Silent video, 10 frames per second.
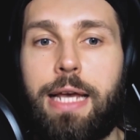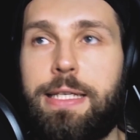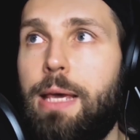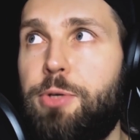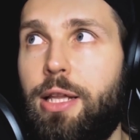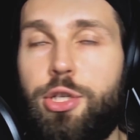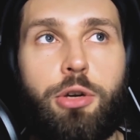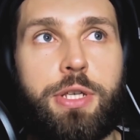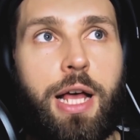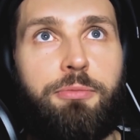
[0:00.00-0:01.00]
And uh, nice, keep
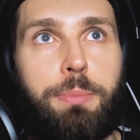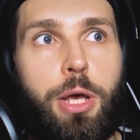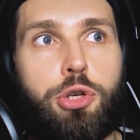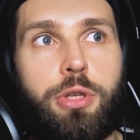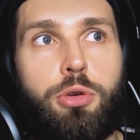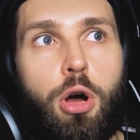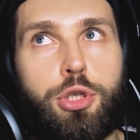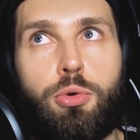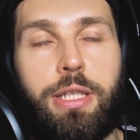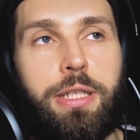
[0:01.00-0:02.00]
challenging yourself, but make sure that you
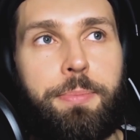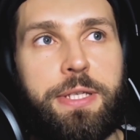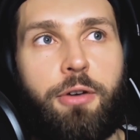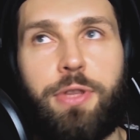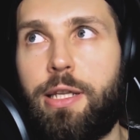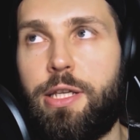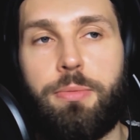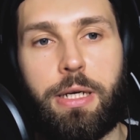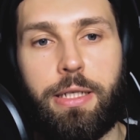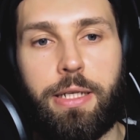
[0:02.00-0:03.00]
also clean up stuff that needs
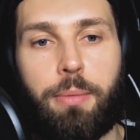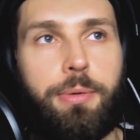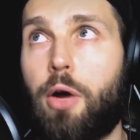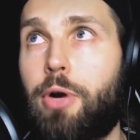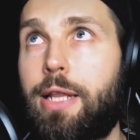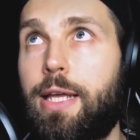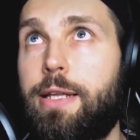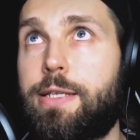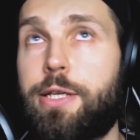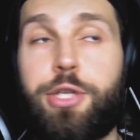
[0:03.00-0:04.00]
to be cleaned up. All right,
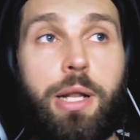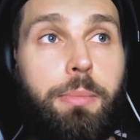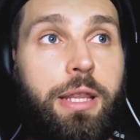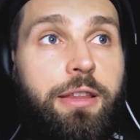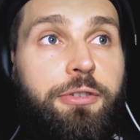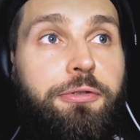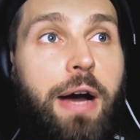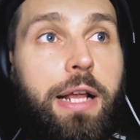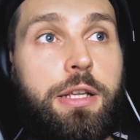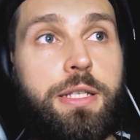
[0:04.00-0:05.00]
ladies and gentlemen, the
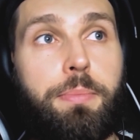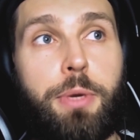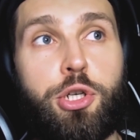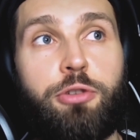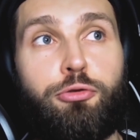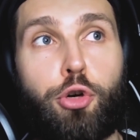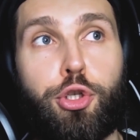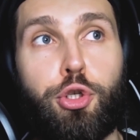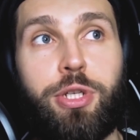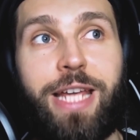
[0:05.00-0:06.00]
final submission for
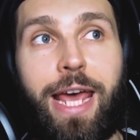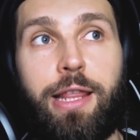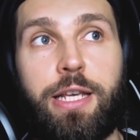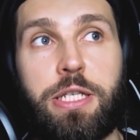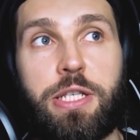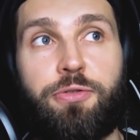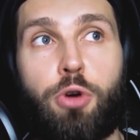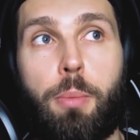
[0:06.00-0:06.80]
today, this is